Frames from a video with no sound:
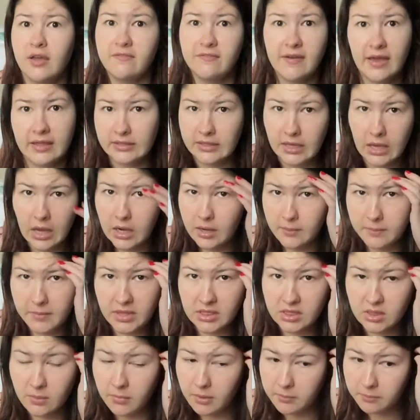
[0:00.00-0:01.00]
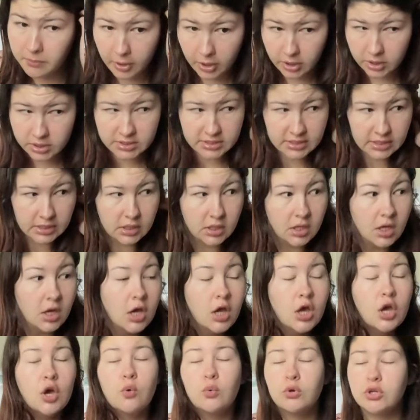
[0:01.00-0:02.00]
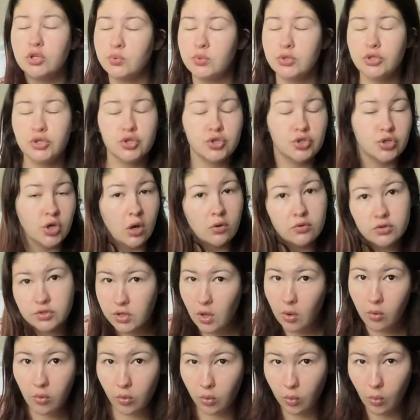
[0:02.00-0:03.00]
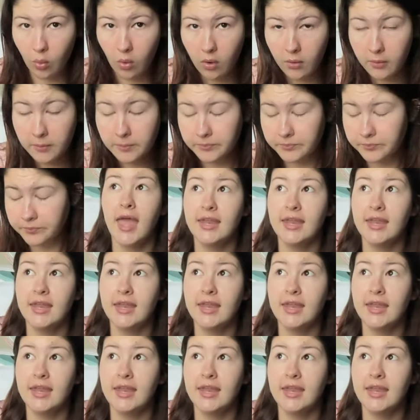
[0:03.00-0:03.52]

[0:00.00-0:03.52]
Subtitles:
I finally got to meet them in person, which was so cool.